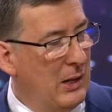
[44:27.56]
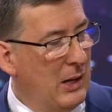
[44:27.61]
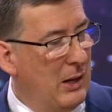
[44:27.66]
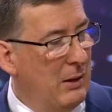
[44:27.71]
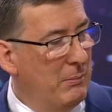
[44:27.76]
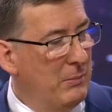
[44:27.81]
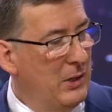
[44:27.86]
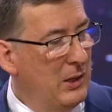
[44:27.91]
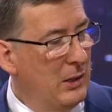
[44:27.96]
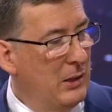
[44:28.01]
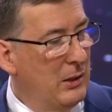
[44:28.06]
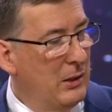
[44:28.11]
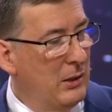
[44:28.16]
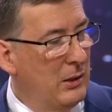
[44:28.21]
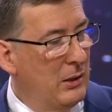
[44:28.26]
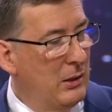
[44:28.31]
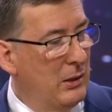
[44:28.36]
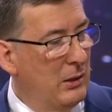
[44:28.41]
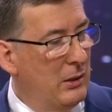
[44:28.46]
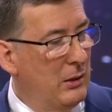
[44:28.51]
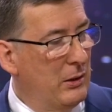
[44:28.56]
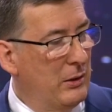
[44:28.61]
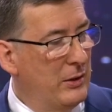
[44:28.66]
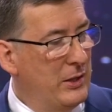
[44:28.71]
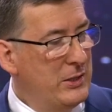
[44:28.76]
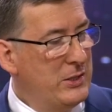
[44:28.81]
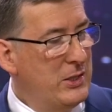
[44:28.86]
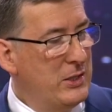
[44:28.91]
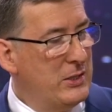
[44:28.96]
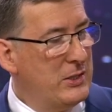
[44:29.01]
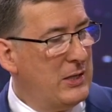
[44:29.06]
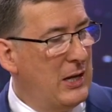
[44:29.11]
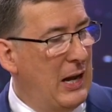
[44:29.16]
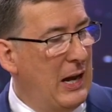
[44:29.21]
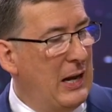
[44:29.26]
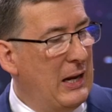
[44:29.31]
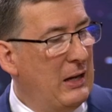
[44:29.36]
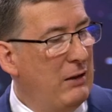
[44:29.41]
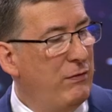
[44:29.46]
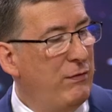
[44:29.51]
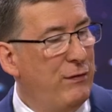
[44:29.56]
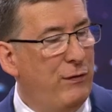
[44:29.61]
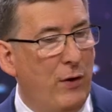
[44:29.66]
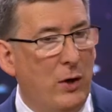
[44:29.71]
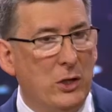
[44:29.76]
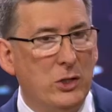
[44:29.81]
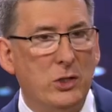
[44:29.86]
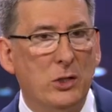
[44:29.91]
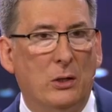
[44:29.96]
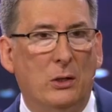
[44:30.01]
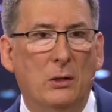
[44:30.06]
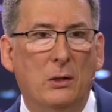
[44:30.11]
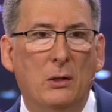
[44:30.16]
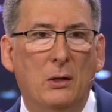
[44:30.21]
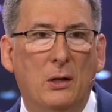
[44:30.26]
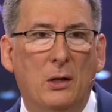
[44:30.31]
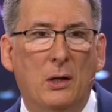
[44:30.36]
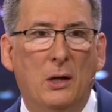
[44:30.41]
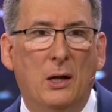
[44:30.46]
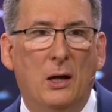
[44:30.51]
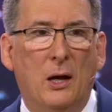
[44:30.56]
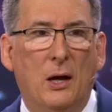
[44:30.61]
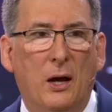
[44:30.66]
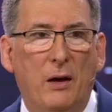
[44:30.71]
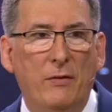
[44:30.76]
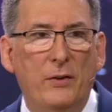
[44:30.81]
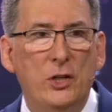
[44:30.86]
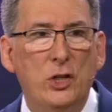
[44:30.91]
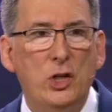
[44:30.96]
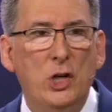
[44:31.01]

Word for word: Um, this is a fossil of a